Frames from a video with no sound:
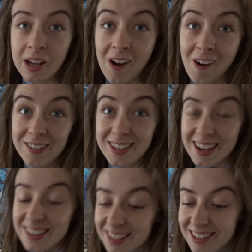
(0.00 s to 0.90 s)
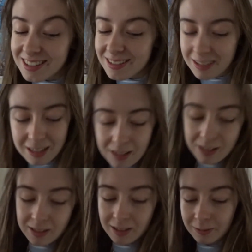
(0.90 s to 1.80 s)
I'll take it. Yeah, I mean,
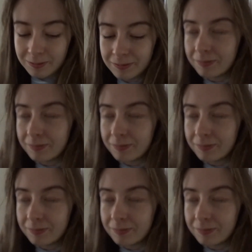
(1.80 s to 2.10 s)
so, it's pretty good